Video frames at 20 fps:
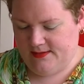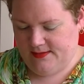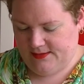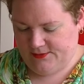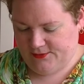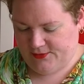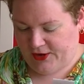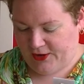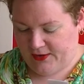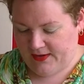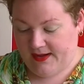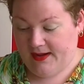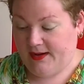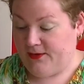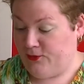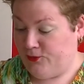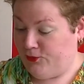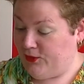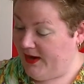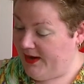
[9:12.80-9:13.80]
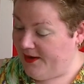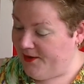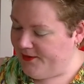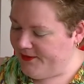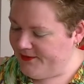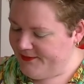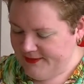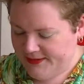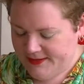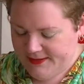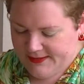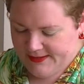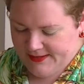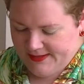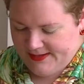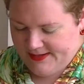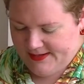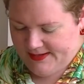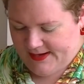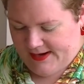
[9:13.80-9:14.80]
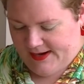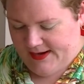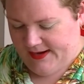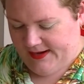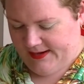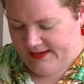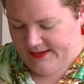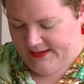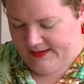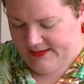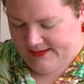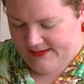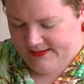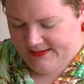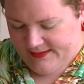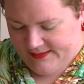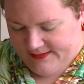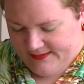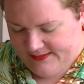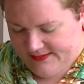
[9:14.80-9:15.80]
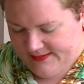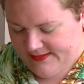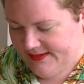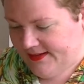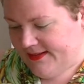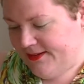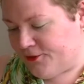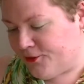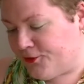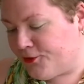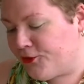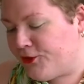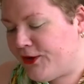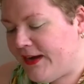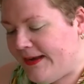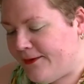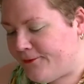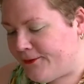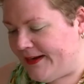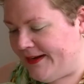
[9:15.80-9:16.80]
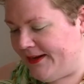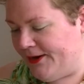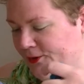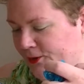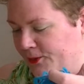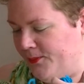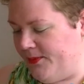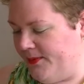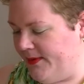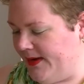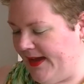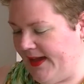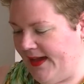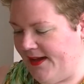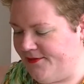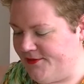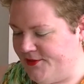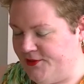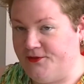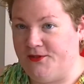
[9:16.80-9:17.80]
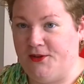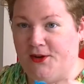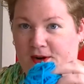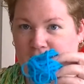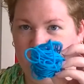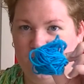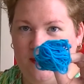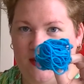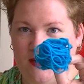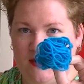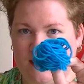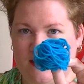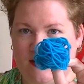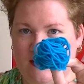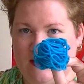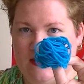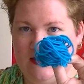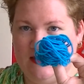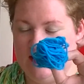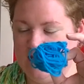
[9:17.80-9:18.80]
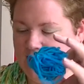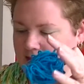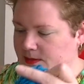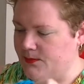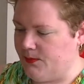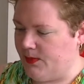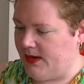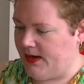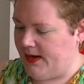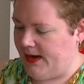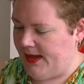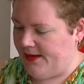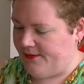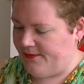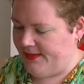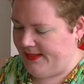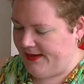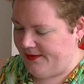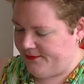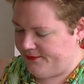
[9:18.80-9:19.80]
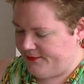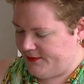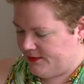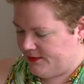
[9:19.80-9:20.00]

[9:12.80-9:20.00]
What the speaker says: frankly I don't care. I really hope I have enough yarn, because this is what I have left